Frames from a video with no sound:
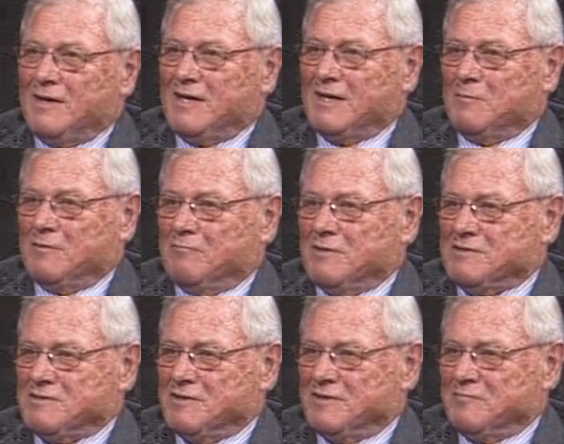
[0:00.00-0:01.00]
I'm a
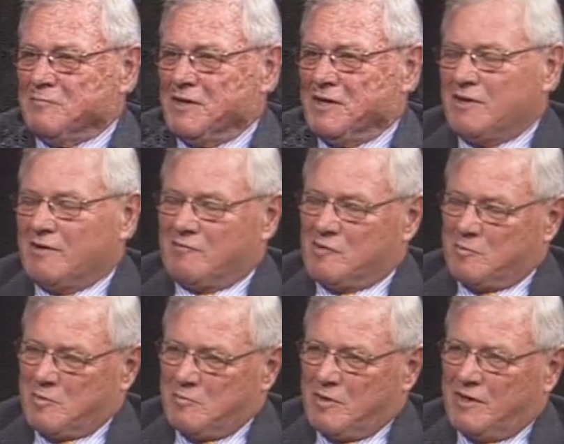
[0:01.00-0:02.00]
resident of Maine. I grew up
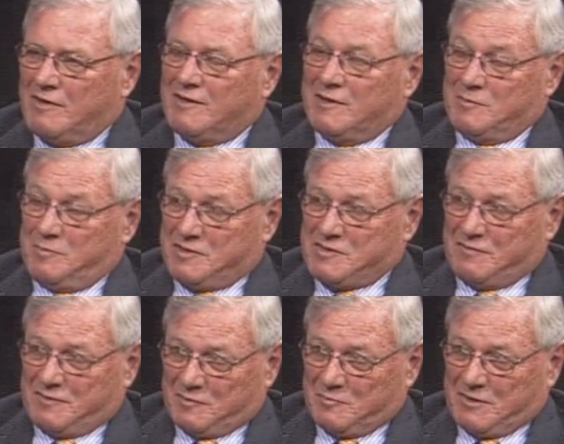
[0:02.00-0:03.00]
in Maine, in
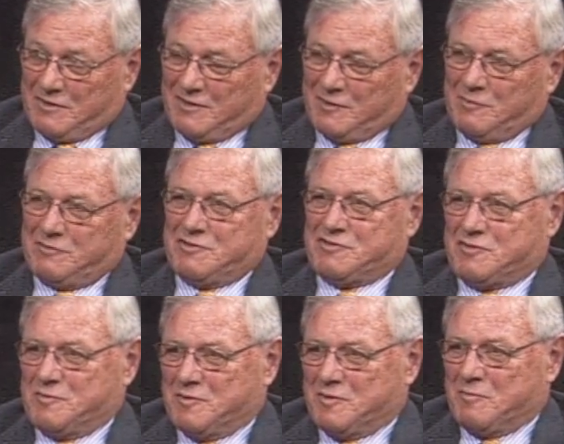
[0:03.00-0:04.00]
Pittsfield, Maine. I went to
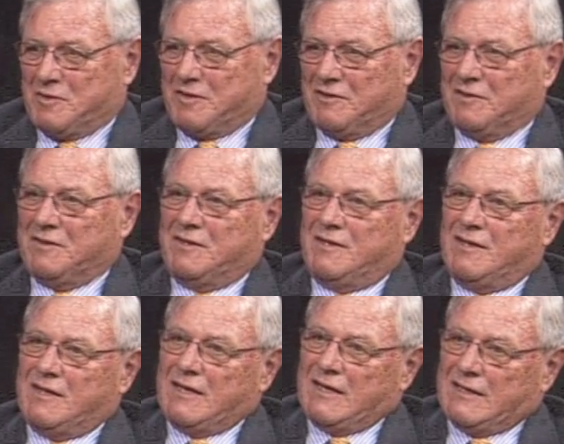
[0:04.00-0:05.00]
school in Maine.
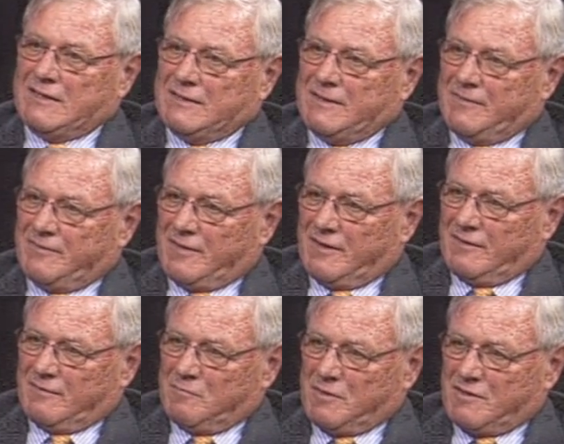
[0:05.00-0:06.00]
And
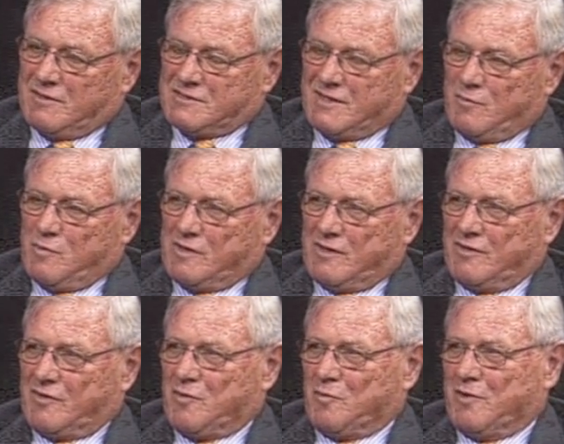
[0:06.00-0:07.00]
then, because I wanted a
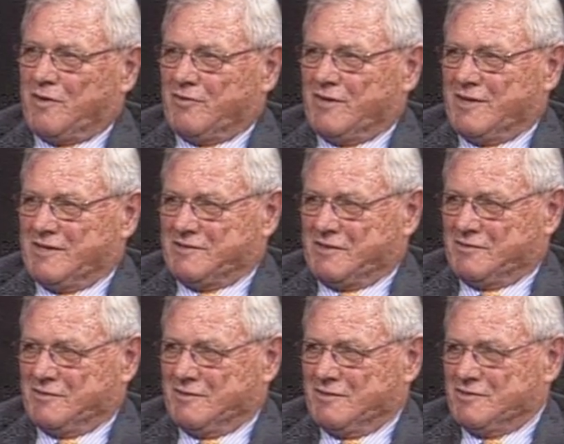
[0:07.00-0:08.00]
career in high
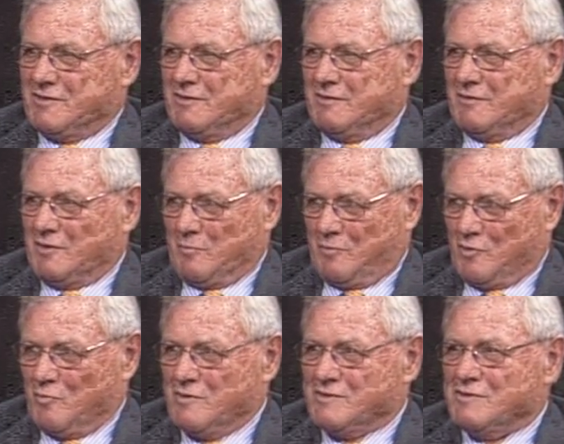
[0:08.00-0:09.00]
technology in the
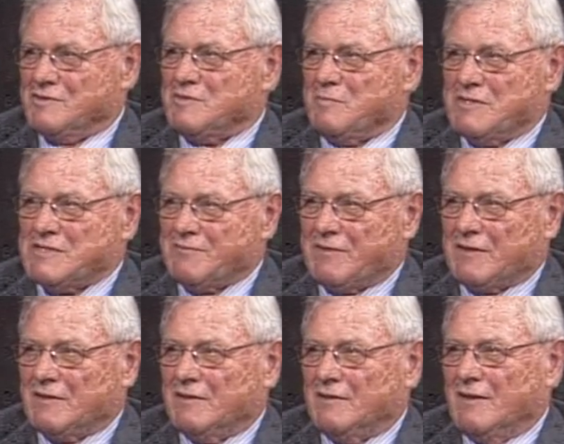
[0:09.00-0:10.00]
computer business
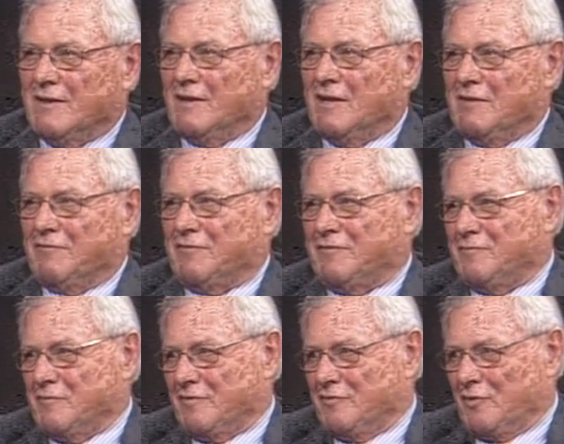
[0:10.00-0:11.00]
specifically, I left
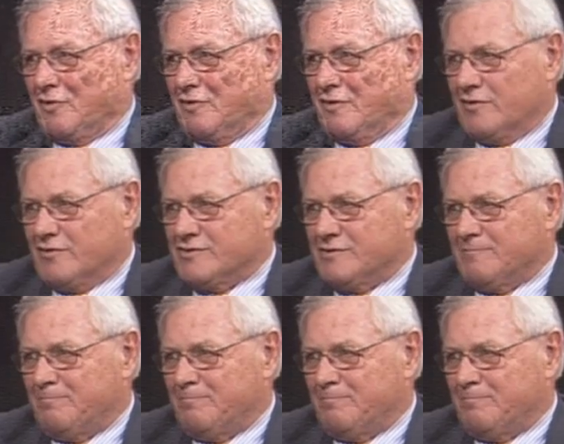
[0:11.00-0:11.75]
for 30 years.